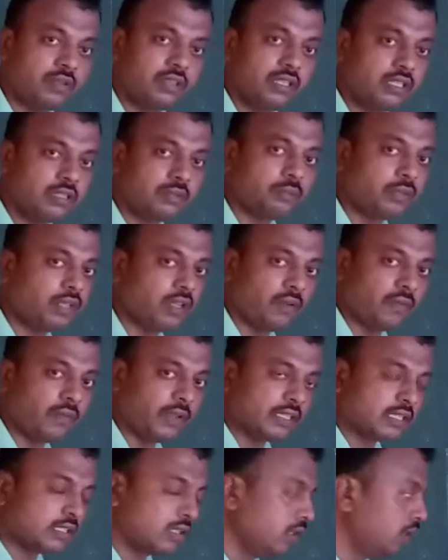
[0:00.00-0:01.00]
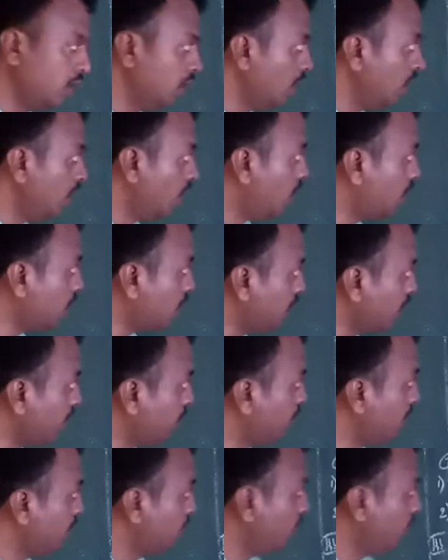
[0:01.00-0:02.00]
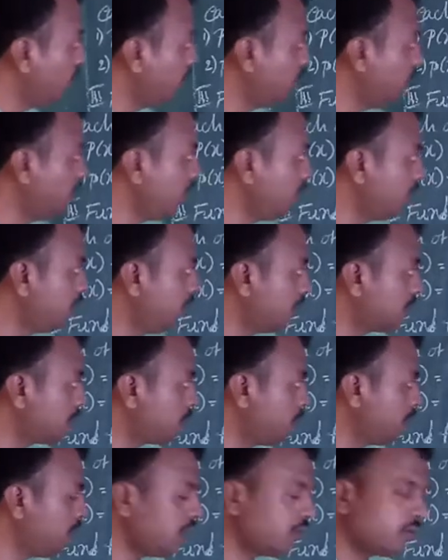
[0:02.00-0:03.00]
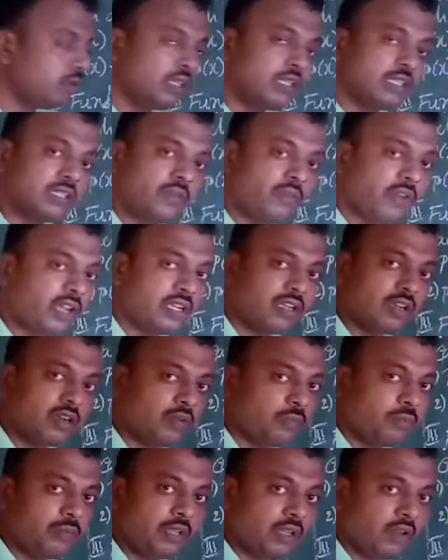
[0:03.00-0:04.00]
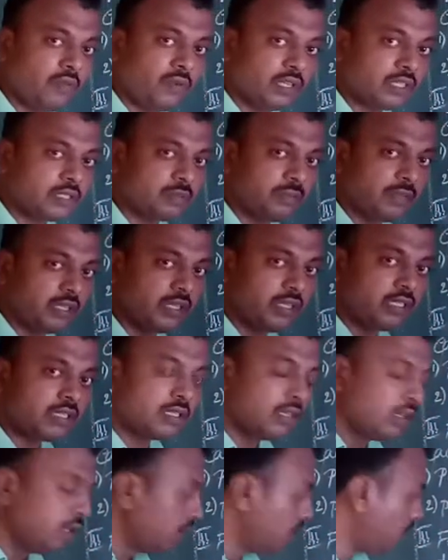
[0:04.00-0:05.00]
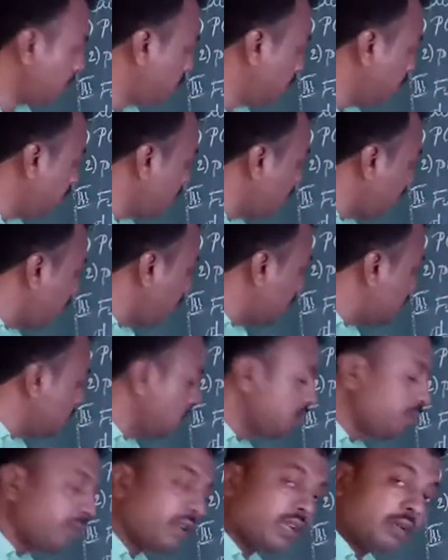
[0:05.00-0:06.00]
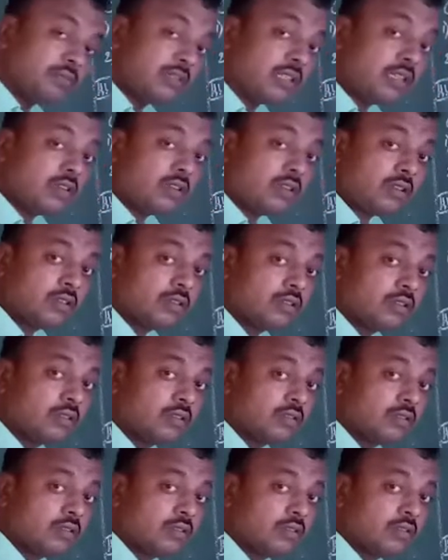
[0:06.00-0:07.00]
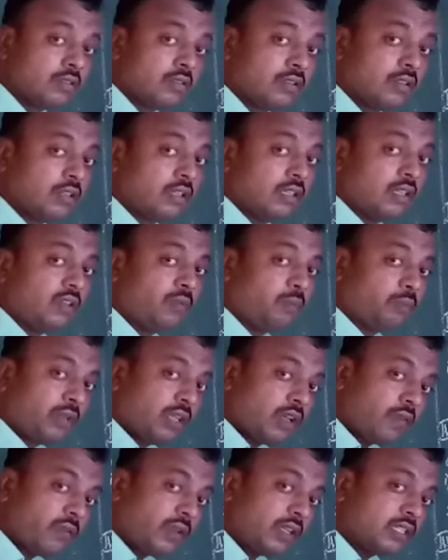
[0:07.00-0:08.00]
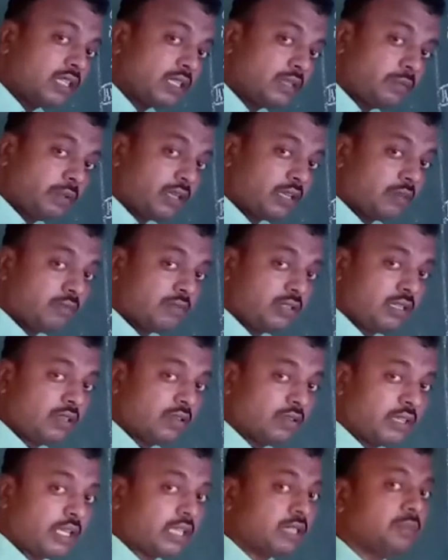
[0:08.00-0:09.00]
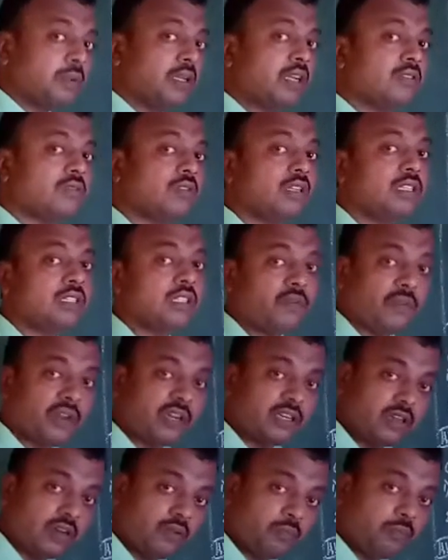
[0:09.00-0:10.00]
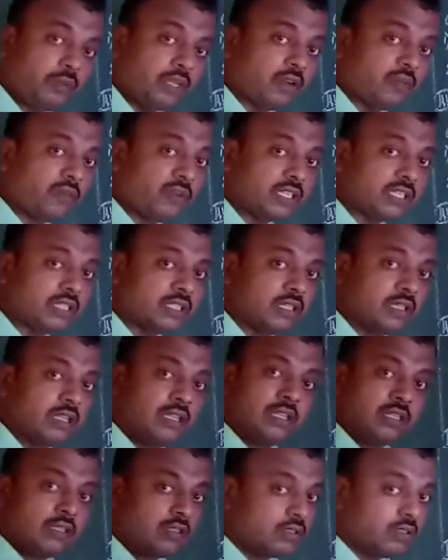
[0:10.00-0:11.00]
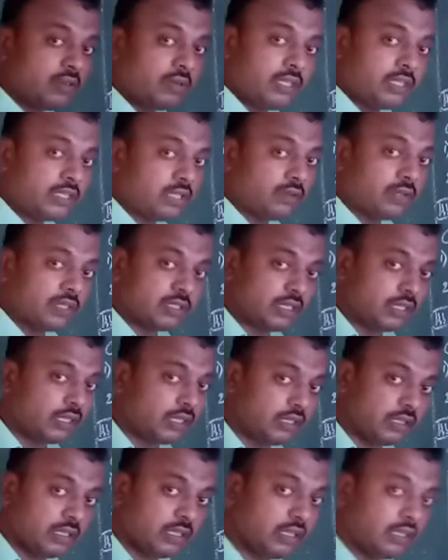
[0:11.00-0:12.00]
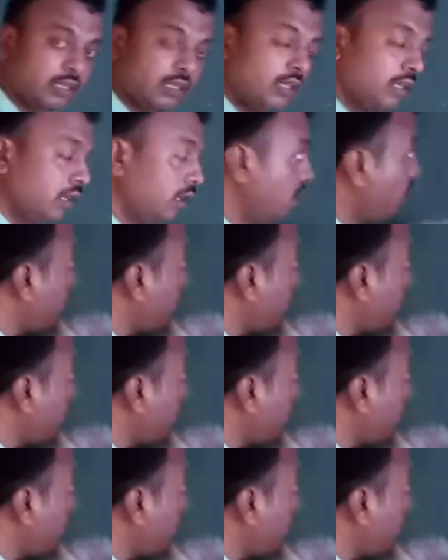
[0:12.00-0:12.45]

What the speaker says: these p of x. Okay. When x minus 1 is a factor of p of x means the p of x is become 0. If p of x is become 0, x minus 1 is a factor of p of x. So vice versa, in the